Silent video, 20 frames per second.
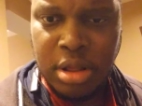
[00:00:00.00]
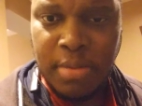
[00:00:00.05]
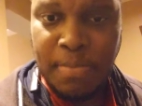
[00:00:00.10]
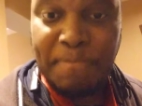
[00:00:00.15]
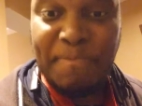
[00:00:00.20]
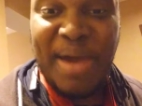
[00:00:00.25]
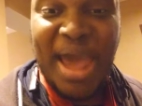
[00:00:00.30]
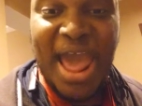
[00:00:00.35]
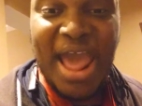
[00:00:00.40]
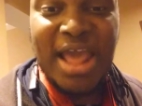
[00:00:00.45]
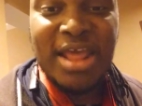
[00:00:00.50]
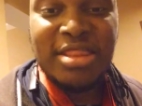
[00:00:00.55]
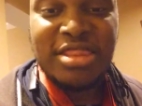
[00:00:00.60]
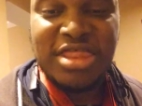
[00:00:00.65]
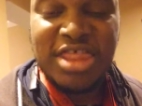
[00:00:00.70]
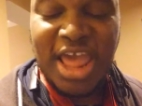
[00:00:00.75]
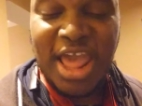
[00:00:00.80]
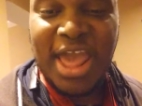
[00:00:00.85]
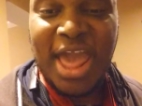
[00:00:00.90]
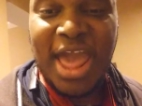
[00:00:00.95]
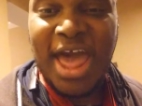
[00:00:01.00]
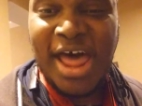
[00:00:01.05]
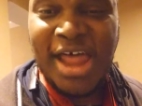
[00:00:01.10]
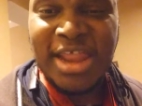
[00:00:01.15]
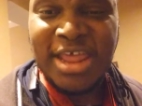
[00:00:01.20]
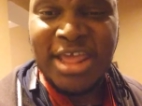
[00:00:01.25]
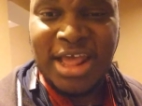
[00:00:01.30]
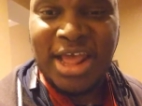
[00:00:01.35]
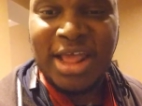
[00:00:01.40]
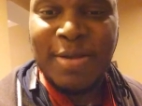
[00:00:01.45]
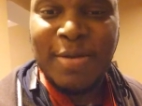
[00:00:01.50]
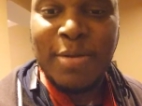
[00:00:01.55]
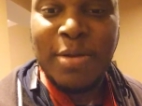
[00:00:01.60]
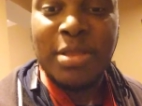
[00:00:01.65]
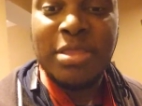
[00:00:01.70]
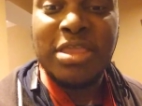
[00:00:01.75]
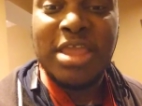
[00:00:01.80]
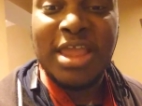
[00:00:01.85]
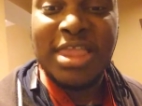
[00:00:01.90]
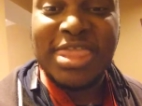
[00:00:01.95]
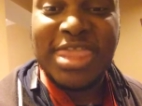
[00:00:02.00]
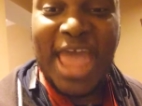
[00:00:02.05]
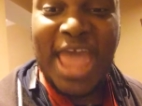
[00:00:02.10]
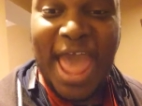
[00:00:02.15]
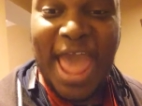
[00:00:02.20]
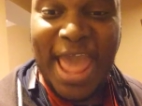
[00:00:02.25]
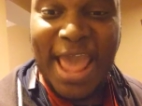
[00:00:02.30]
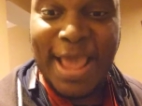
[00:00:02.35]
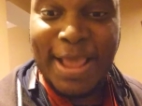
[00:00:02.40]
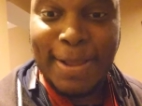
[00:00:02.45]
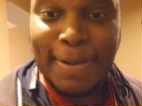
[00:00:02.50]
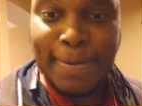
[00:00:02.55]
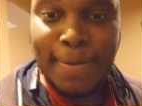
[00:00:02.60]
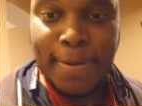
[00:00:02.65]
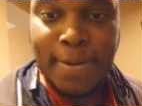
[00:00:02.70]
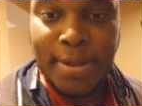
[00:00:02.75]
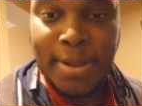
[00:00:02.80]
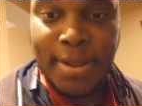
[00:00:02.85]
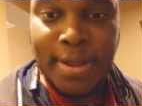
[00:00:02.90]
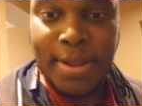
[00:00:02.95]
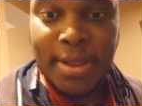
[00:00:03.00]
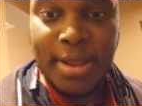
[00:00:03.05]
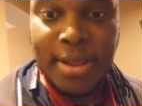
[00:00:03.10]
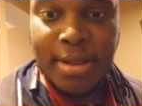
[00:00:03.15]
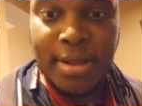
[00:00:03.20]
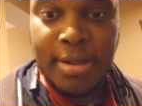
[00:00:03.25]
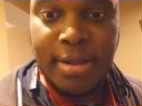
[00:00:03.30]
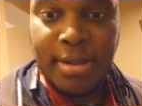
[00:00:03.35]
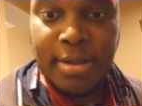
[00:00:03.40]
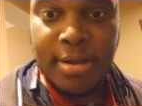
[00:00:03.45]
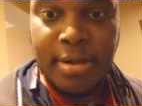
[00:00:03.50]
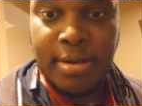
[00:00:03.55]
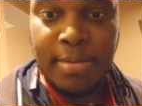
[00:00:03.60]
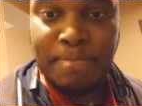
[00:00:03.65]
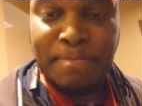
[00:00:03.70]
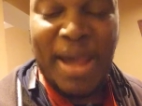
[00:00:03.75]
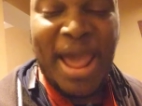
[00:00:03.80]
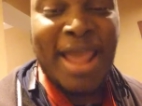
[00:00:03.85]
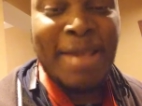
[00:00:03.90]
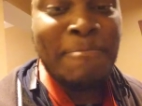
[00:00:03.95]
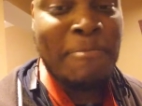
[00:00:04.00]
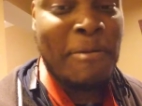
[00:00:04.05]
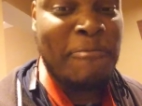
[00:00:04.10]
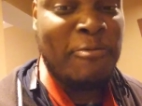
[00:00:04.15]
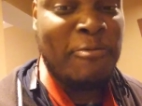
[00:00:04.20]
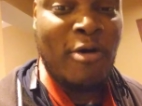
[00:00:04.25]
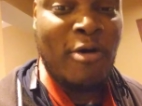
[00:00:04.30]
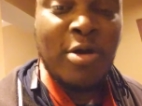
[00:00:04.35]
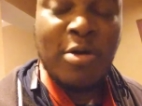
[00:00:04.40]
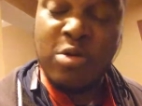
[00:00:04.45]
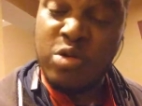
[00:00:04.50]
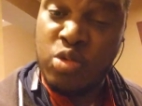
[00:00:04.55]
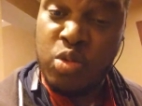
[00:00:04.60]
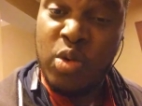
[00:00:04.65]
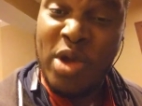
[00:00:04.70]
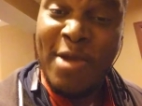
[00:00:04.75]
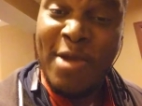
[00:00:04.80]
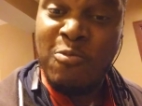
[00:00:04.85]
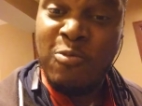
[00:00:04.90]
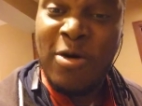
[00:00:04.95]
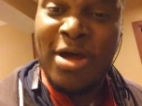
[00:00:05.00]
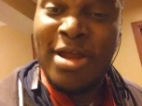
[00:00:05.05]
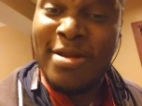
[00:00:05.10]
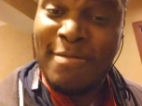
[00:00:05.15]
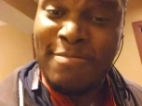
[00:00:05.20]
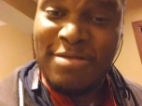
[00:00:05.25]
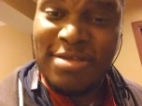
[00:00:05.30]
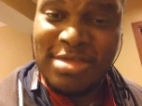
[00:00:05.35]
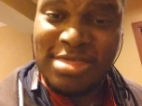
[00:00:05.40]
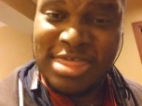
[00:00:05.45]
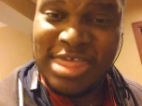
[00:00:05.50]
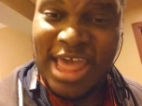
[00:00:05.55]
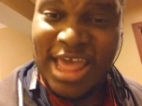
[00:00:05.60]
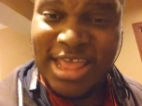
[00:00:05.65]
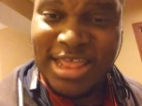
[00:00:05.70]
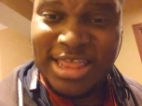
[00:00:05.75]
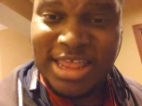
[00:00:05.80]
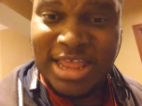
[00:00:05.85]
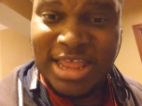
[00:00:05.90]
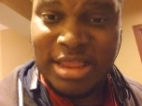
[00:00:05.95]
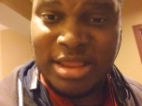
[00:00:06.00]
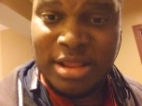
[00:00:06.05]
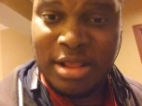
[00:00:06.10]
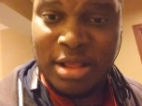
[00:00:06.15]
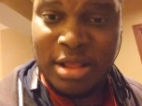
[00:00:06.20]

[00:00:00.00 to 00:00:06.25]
Pay Zeke Elliott today. Pay him before week one of the season.